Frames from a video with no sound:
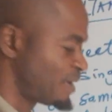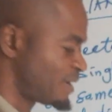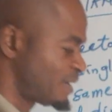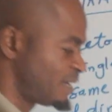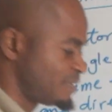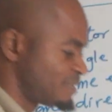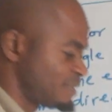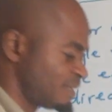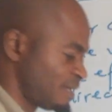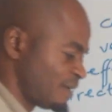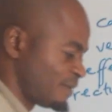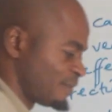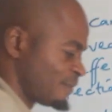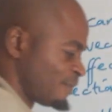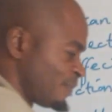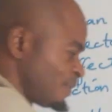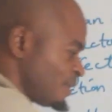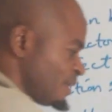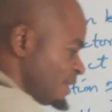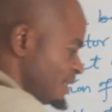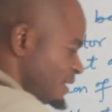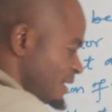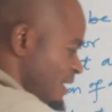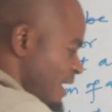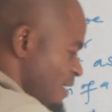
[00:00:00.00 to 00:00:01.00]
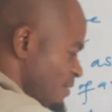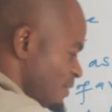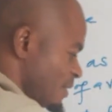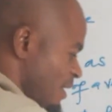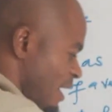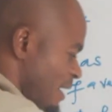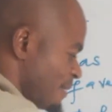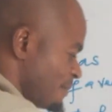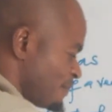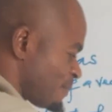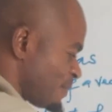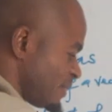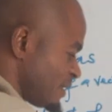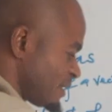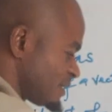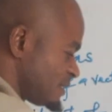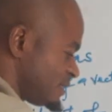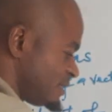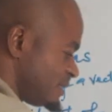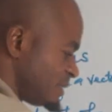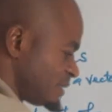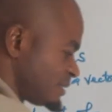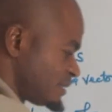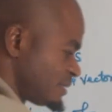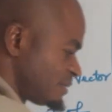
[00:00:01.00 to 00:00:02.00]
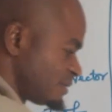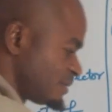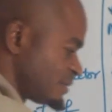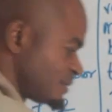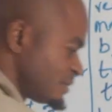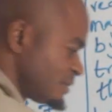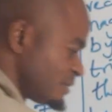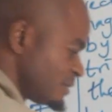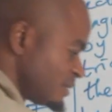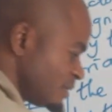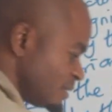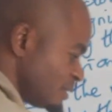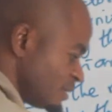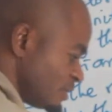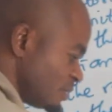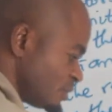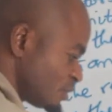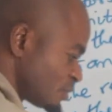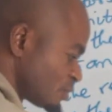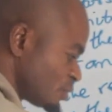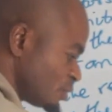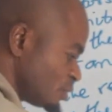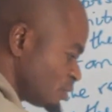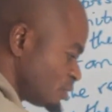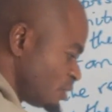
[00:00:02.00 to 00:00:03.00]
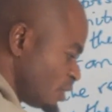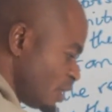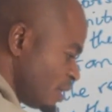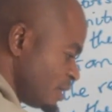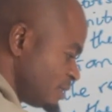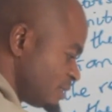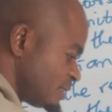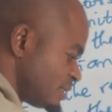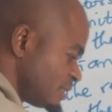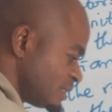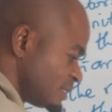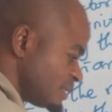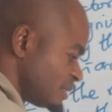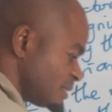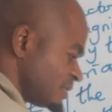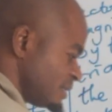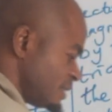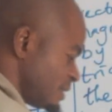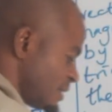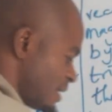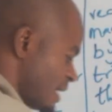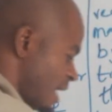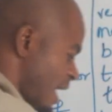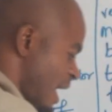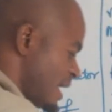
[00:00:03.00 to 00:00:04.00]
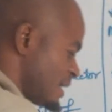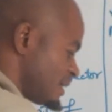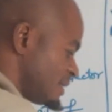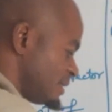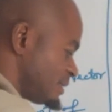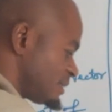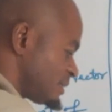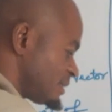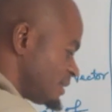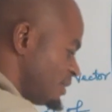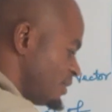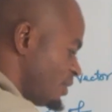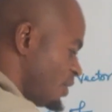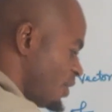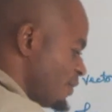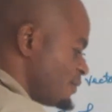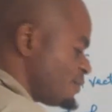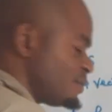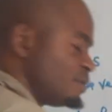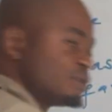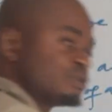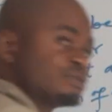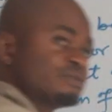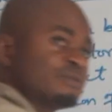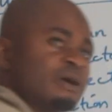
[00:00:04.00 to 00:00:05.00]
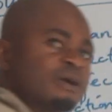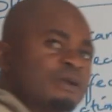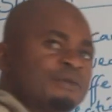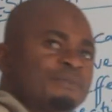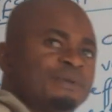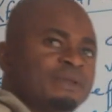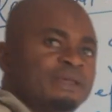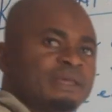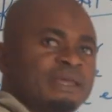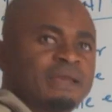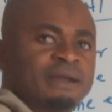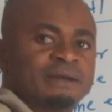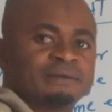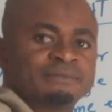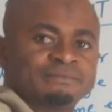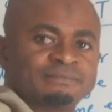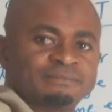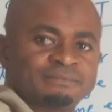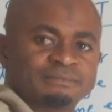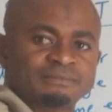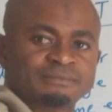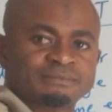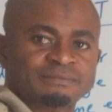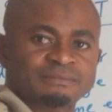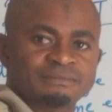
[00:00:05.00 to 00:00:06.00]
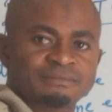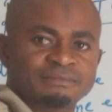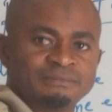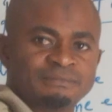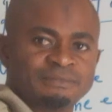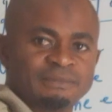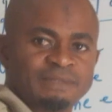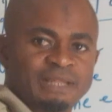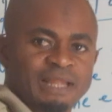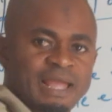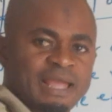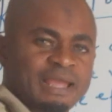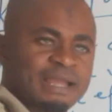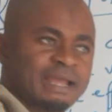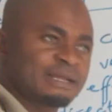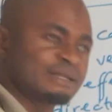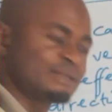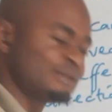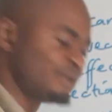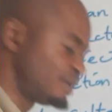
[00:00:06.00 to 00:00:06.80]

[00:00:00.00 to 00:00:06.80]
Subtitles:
pick it now? Then you can pick this to join this, and the tail of this one is here. Again,